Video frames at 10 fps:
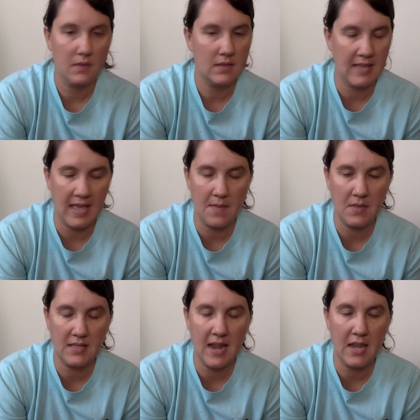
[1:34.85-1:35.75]
Second
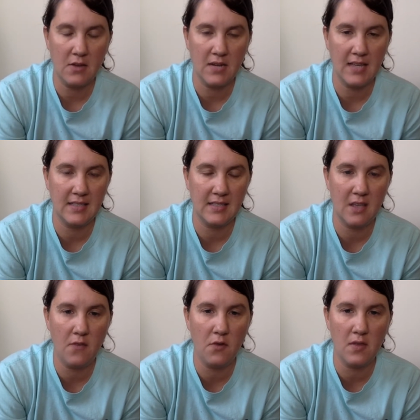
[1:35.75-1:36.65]
mistake, your test is
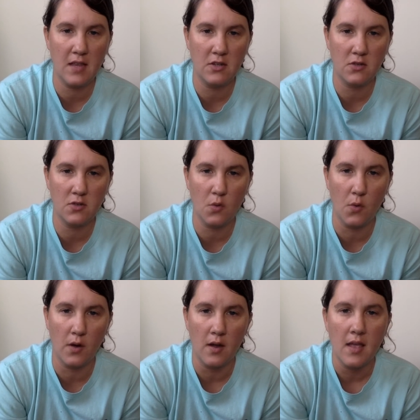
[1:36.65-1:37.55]
over, and that's your
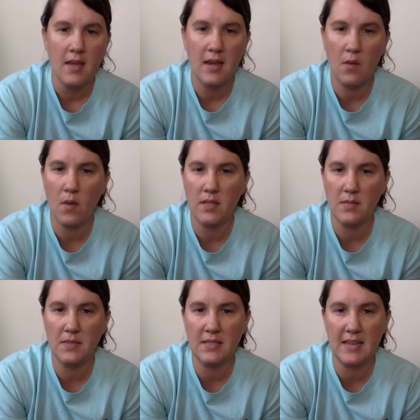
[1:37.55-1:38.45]
score. Now, what's a
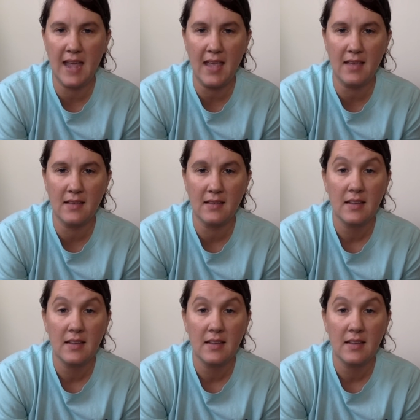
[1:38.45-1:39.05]
mistake?